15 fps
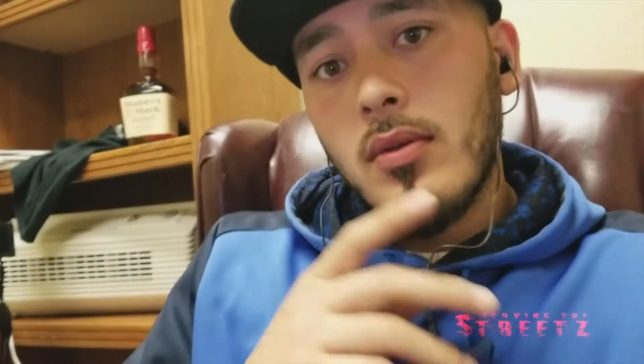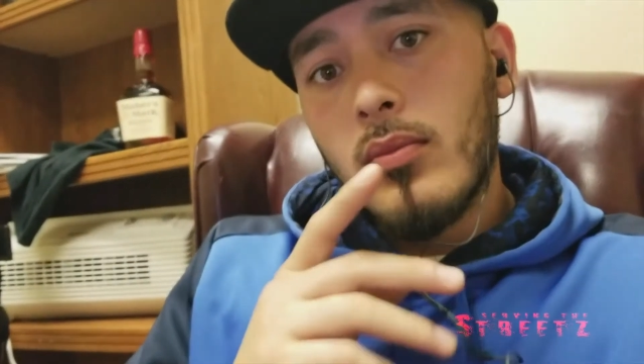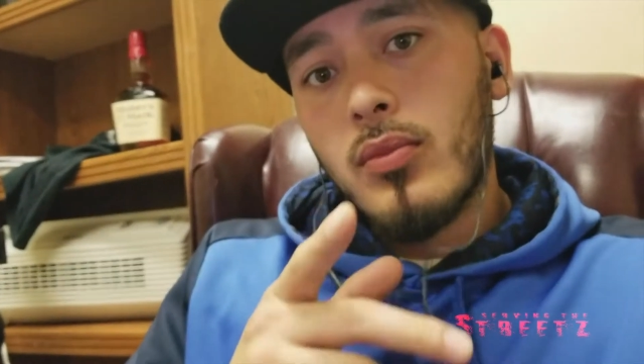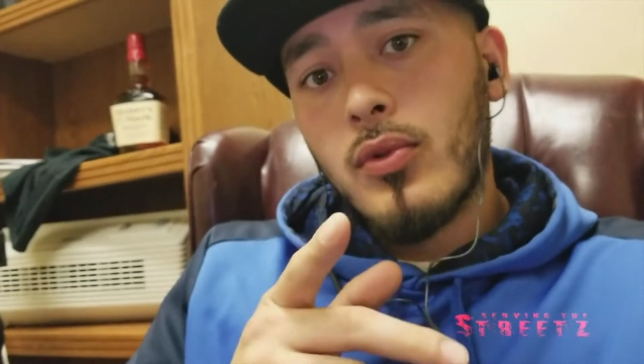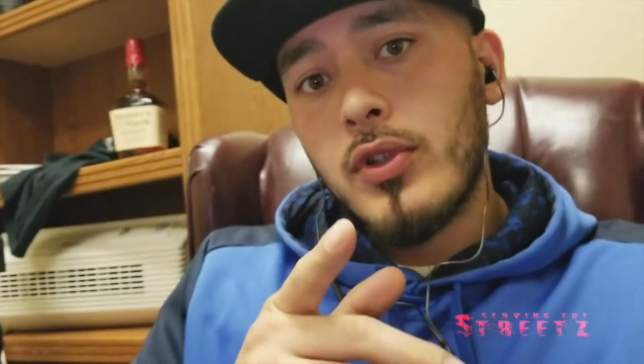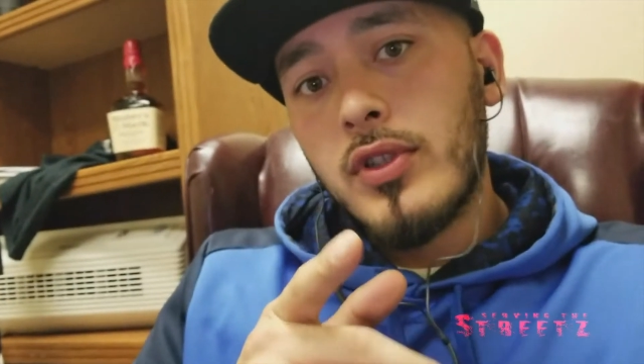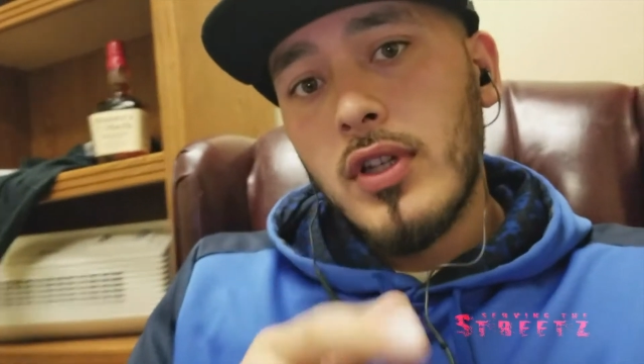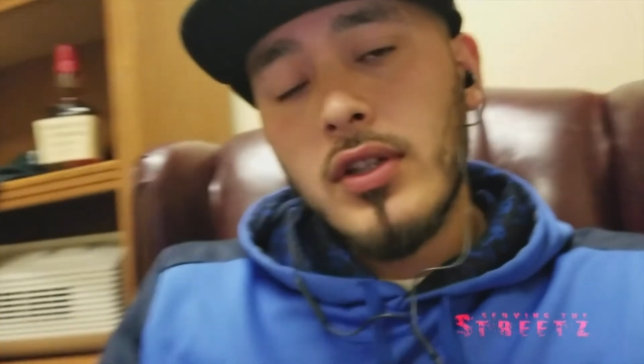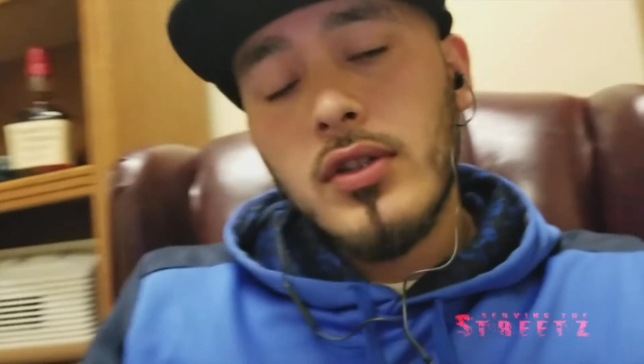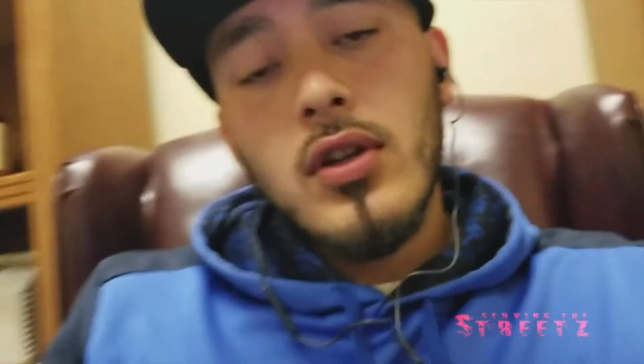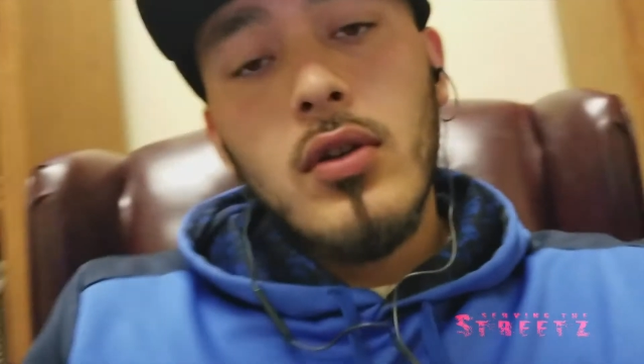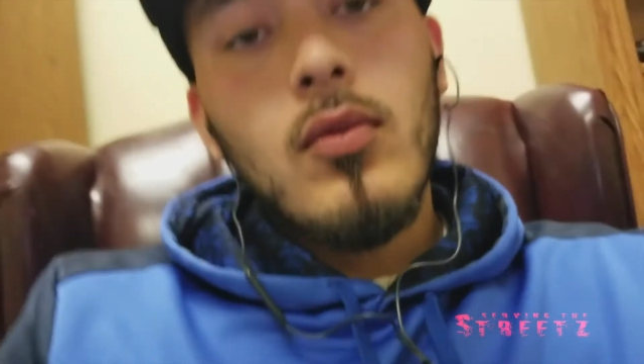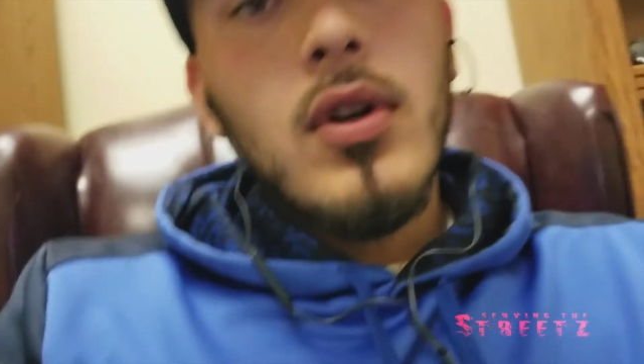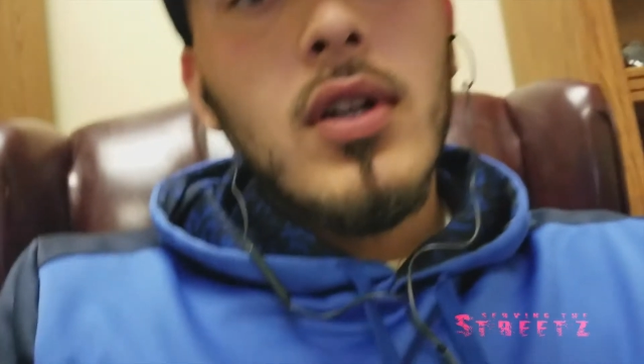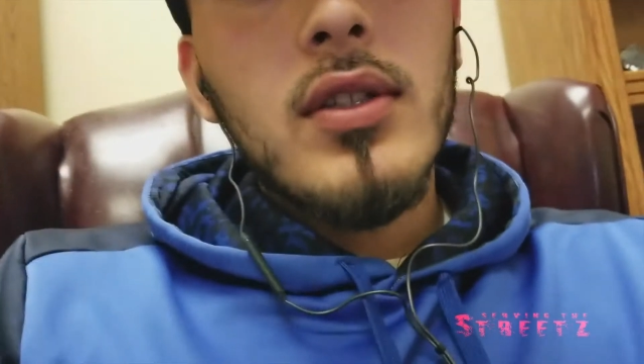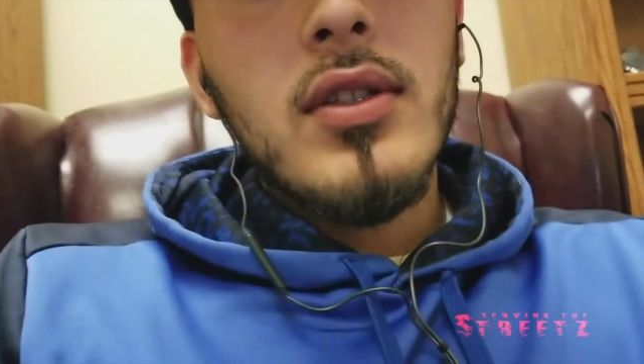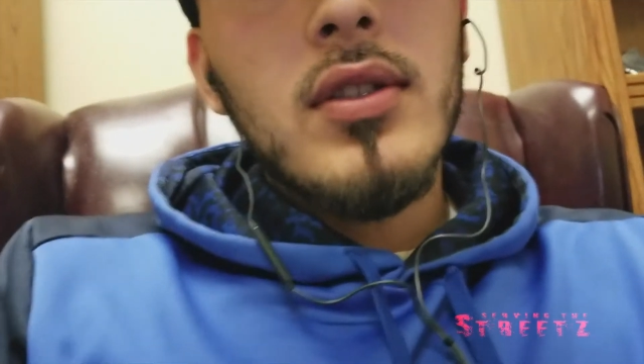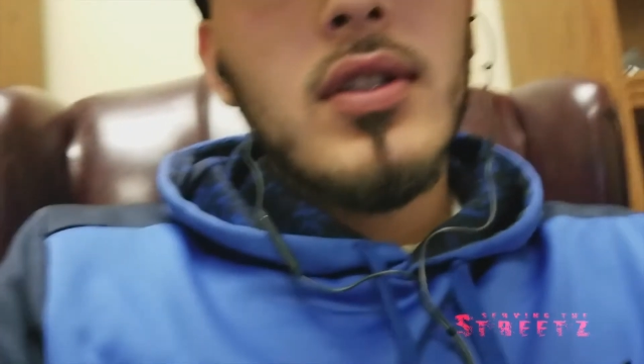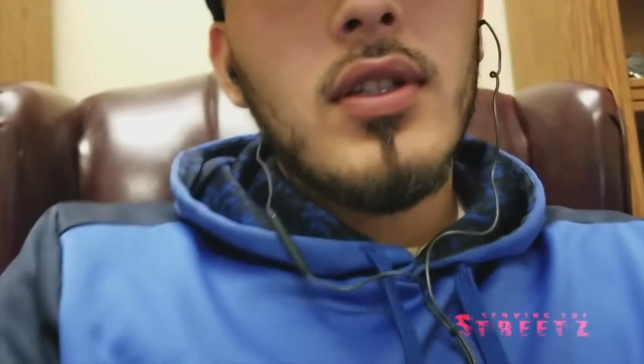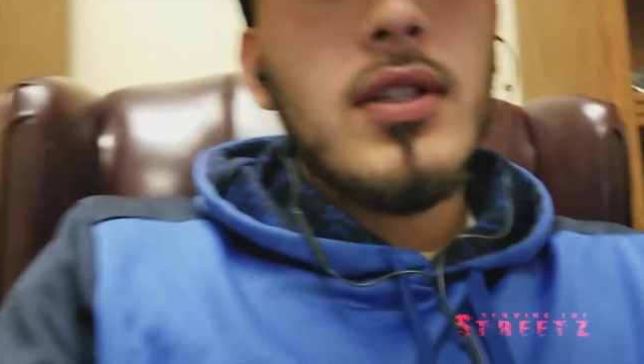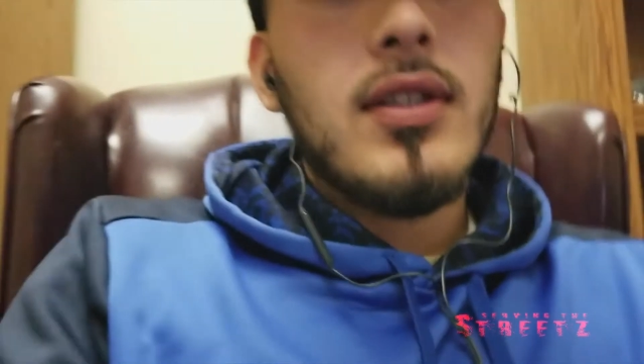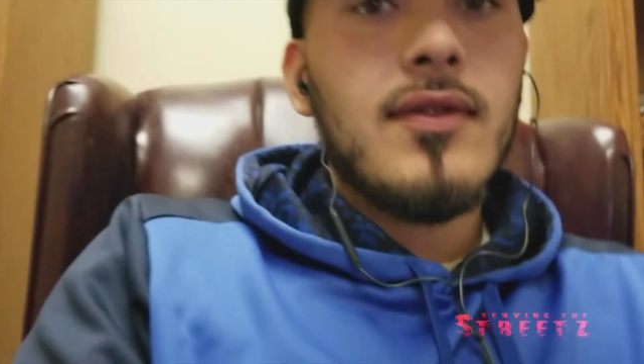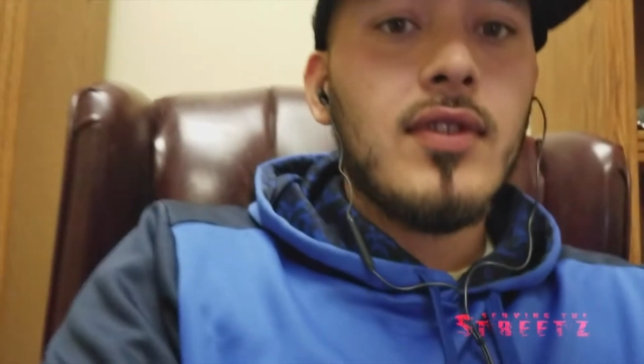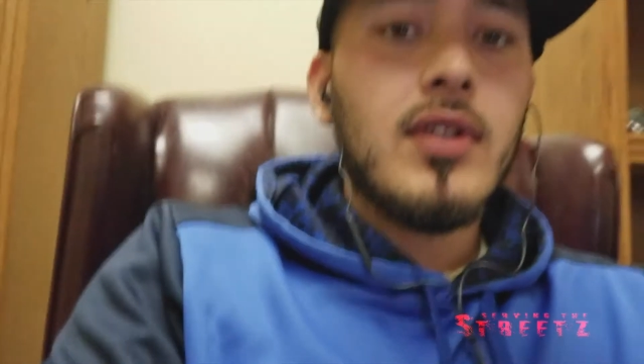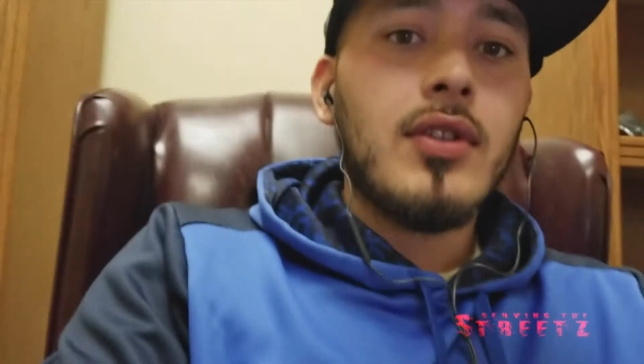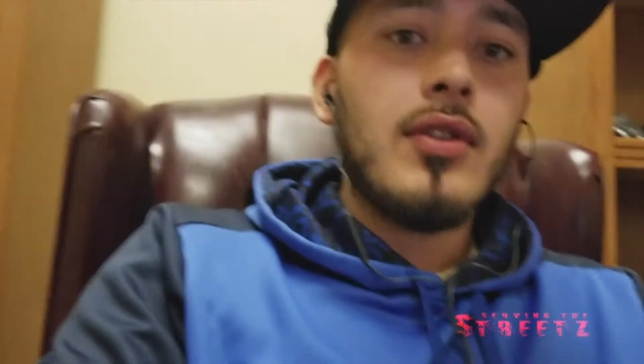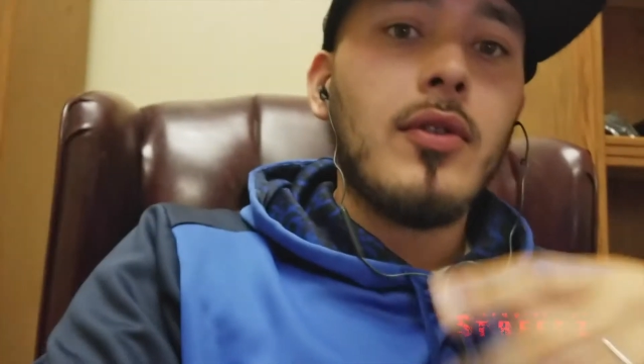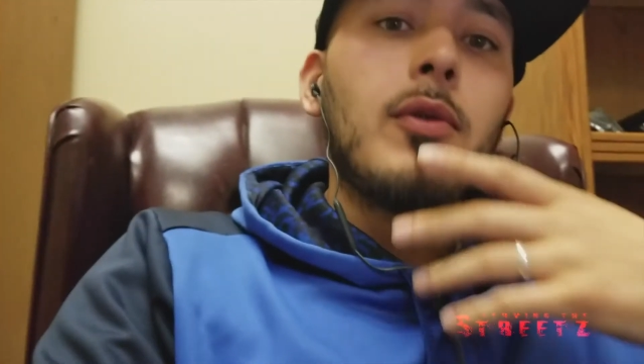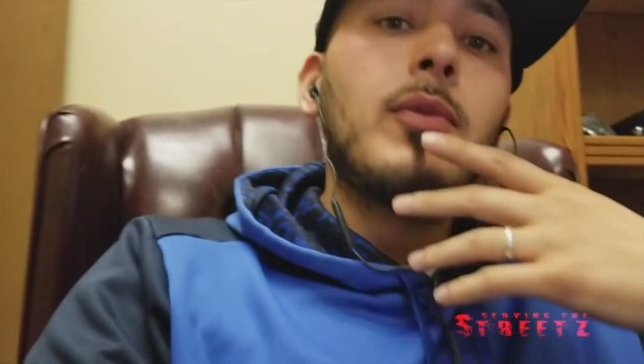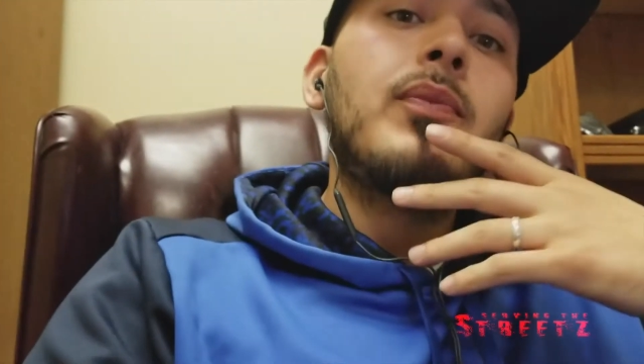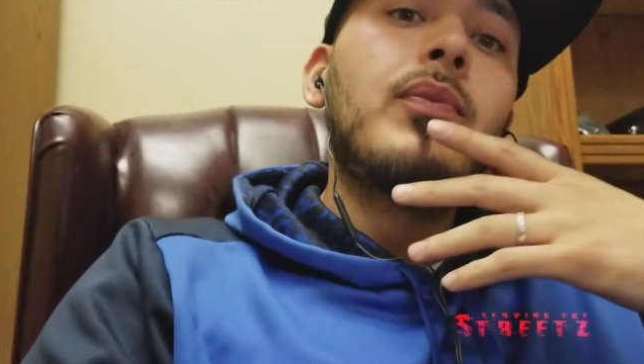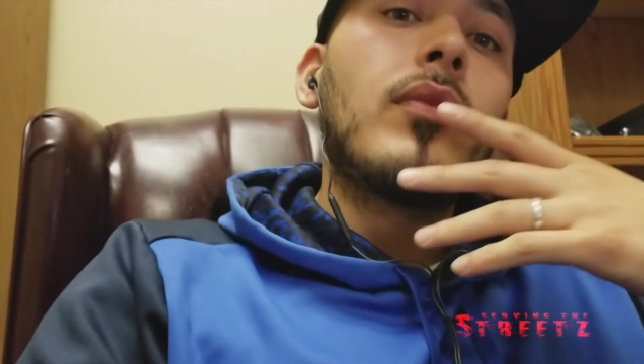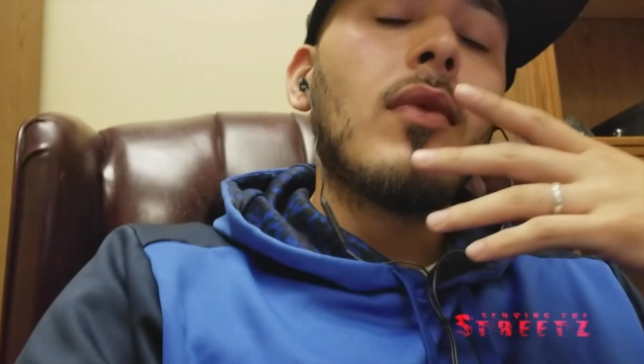Appreciate y'all watching today's video